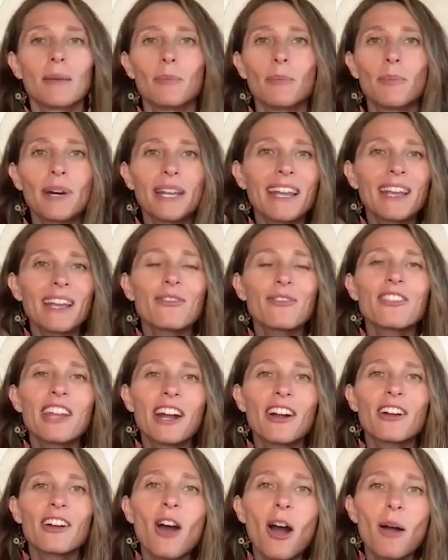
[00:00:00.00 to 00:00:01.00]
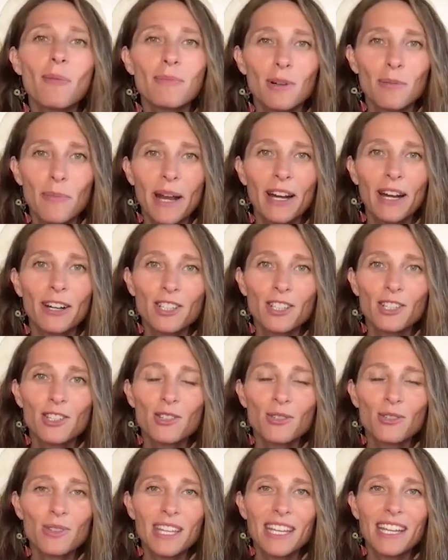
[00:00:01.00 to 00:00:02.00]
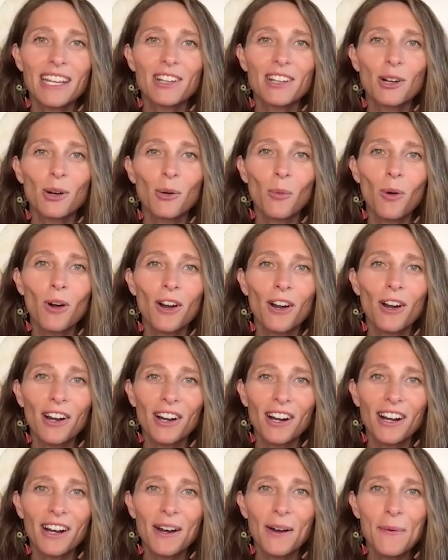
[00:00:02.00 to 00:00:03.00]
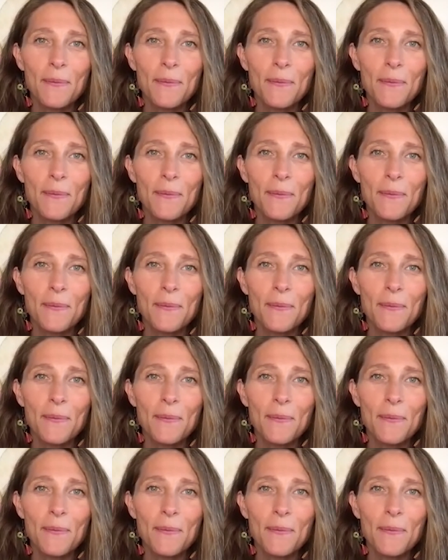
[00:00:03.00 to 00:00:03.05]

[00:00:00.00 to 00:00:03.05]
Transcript: But if they're not prepared to do the inner work,